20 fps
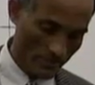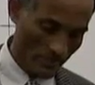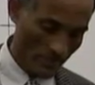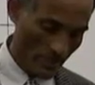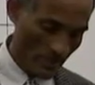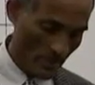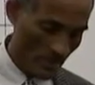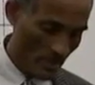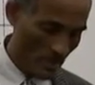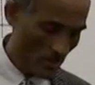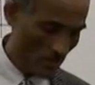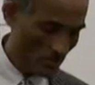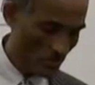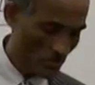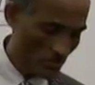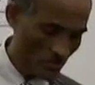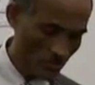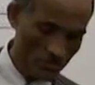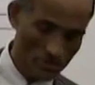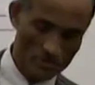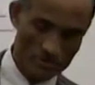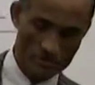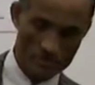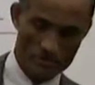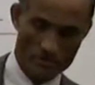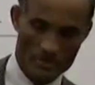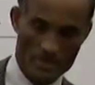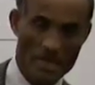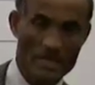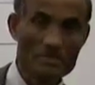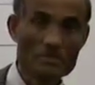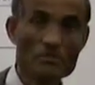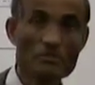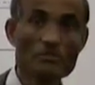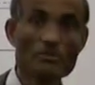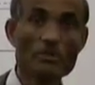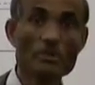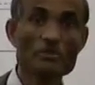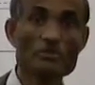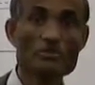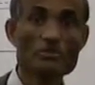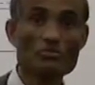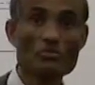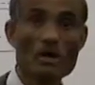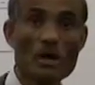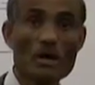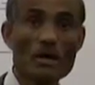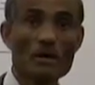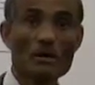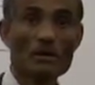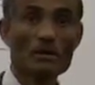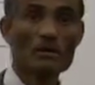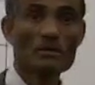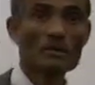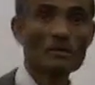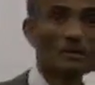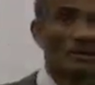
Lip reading: There it goes. That's the first trial.